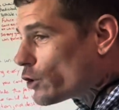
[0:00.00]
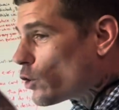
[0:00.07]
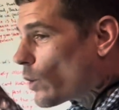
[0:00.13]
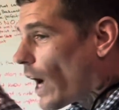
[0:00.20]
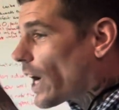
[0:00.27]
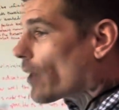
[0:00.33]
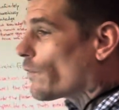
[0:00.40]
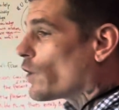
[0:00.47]
you
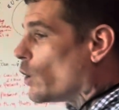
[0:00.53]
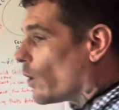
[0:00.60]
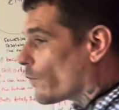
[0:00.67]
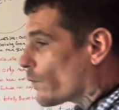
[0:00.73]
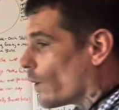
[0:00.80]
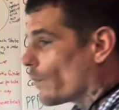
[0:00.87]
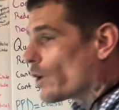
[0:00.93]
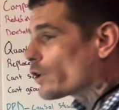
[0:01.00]
got to view it
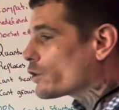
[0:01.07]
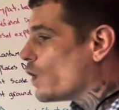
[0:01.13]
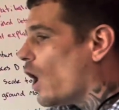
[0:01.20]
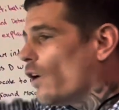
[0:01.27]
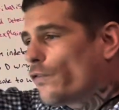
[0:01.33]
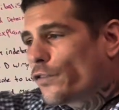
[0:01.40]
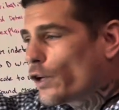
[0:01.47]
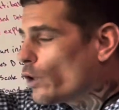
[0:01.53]
from. There's
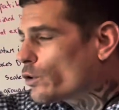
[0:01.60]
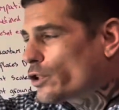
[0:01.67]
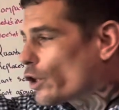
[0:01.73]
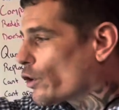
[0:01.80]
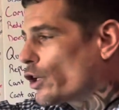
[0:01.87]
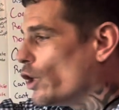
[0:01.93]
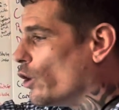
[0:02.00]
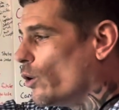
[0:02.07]
no
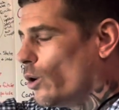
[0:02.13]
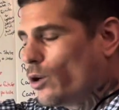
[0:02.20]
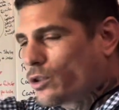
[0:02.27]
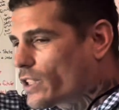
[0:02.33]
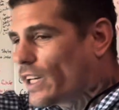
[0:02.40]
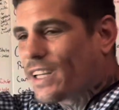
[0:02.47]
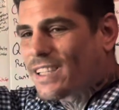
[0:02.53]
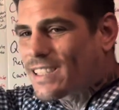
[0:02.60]
future you
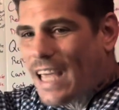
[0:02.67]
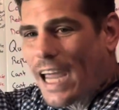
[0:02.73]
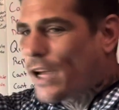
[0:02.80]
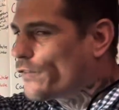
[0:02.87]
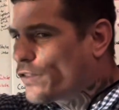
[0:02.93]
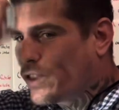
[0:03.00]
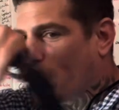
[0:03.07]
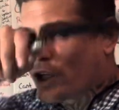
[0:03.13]
who's going to
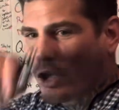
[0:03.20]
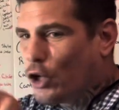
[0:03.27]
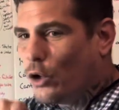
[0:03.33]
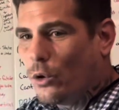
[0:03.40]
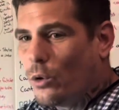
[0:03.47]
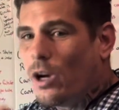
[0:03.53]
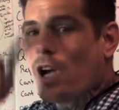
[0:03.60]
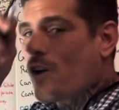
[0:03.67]
save the
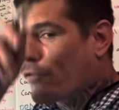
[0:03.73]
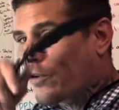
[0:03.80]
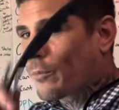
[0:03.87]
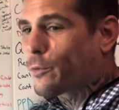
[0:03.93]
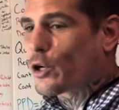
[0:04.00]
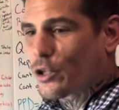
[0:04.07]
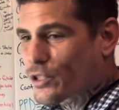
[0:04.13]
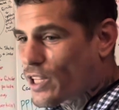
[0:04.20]
you
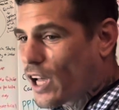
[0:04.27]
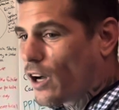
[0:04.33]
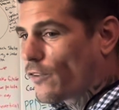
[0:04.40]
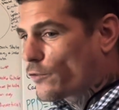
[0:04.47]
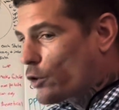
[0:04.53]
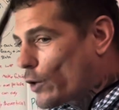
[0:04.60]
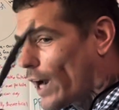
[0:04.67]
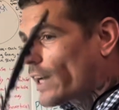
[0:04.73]
from yourself.
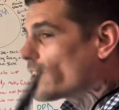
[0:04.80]
You got to